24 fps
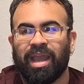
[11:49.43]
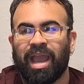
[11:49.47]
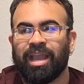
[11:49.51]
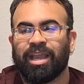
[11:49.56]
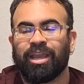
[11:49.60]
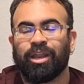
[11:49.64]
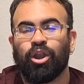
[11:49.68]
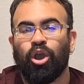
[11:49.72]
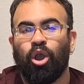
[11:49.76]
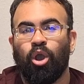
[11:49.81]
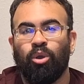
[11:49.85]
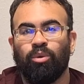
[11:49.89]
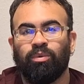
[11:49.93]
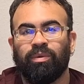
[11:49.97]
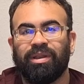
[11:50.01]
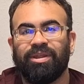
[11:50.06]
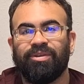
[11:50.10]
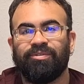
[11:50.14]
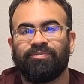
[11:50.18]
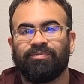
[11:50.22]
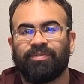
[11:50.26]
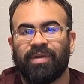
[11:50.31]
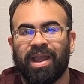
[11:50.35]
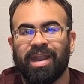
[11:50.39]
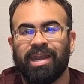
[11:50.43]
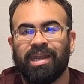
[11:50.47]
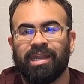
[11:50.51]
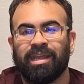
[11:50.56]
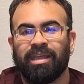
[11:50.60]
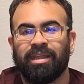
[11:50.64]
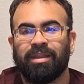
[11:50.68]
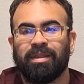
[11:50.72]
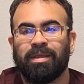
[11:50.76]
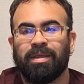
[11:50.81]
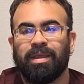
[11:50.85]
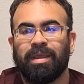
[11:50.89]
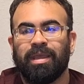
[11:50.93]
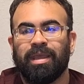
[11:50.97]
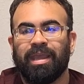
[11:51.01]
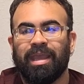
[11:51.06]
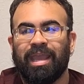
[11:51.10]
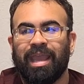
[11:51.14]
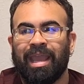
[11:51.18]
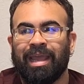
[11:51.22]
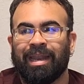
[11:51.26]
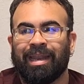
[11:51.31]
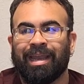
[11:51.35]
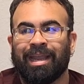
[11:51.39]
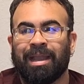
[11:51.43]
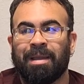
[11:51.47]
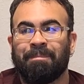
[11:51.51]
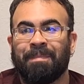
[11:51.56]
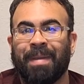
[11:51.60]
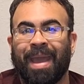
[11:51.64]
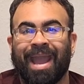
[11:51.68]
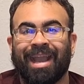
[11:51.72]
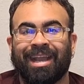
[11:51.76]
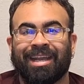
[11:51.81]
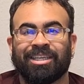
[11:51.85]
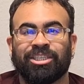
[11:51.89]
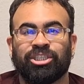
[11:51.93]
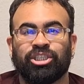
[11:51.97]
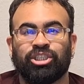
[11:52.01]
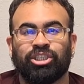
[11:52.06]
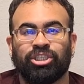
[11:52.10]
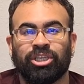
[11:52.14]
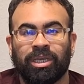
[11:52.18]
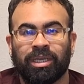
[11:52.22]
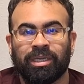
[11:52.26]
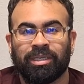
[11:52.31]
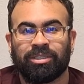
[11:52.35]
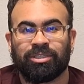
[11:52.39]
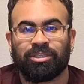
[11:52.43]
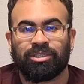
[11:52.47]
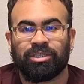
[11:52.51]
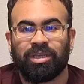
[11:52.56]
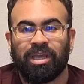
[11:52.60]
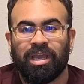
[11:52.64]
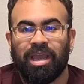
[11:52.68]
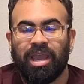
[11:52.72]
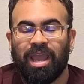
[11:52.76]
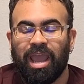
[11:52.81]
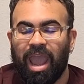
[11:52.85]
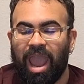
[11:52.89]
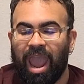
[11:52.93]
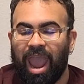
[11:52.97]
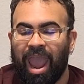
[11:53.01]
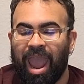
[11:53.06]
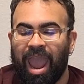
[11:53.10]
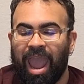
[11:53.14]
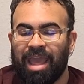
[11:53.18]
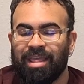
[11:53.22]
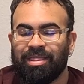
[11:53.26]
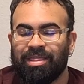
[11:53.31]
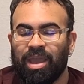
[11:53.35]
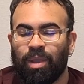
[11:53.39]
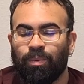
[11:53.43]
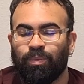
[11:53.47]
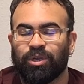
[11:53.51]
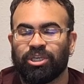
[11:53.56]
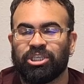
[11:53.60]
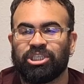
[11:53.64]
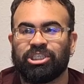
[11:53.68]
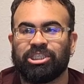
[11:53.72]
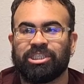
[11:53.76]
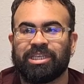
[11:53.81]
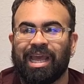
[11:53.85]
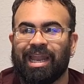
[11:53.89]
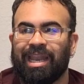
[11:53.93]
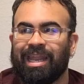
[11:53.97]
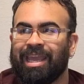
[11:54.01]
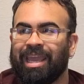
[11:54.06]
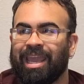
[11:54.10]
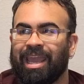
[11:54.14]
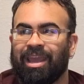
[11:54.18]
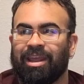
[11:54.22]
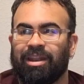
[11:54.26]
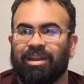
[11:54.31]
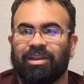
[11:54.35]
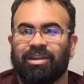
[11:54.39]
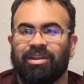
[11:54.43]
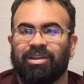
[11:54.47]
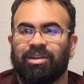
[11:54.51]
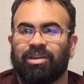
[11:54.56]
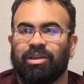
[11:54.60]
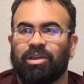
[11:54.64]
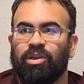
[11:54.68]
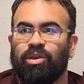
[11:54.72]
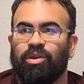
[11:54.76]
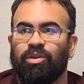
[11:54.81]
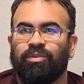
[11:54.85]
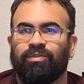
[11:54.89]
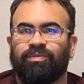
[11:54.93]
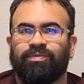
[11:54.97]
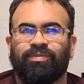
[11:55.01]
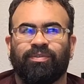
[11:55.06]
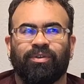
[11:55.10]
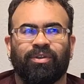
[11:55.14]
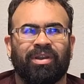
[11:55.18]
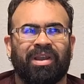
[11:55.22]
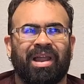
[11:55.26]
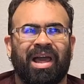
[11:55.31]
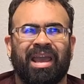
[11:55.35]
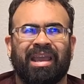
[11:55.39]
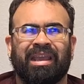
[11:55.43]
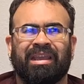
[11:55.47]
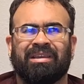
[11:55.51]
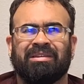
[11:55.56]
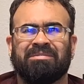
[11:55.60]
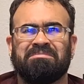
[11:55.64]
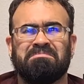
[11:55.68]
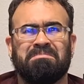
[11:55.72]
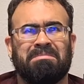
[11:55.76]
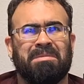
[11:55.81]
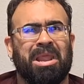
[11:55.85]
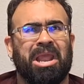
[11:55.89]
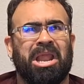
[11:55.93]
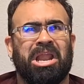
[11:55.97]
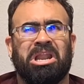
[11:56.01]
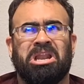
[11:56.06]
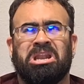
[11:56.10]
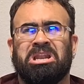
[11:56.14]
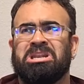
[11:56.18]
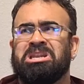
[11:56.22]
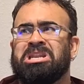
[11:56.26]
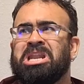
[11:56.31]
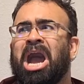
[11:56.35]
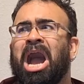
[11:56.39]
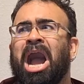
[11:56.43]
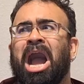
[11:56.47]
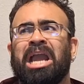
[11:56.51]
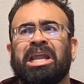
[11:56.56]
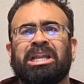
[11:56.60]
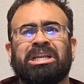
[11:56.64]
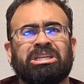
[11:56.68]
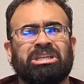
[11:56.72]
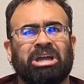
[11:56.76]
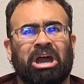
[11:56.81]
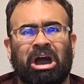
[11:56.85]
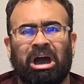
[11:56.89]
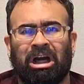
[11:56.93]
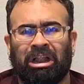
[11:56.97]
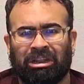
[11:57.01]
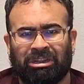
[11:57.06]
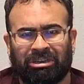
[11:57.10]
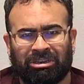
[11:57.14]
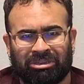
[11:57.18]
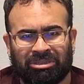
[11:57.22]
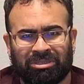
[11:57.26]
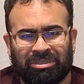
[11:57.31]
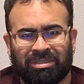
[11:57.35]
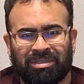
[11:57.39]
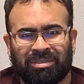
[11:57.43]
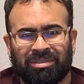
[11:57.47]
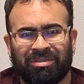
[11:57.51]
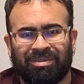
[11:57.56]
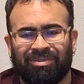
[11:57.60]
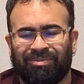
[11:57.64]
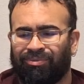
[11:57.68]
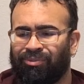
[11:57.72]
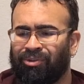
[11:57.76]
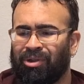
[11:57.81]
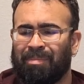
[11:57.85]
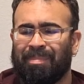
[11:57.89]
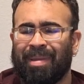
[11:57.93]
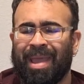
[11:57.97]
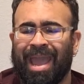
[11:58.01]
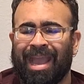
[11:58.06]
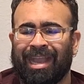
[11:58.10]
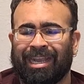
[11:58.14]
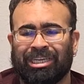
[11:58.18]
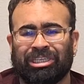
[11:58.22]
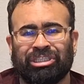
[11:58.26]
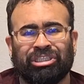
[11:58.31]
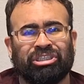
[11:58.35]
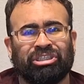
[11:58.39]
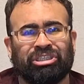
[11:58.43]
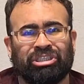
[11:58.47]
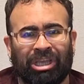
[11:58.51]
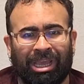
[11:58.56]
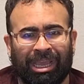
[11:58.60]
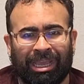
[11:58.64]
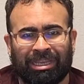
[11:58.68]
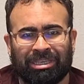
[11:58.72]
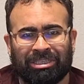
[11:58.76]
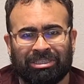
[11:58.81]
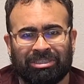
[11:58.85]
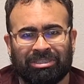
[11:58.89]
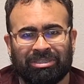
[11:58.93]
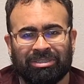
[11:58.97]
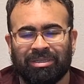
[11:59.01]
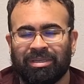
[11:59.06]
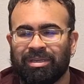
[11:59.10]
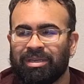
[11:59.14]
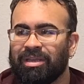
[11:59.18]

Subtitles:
I could only find it in like a pack of 6, and they were selling it for like $9 for a pack of 6.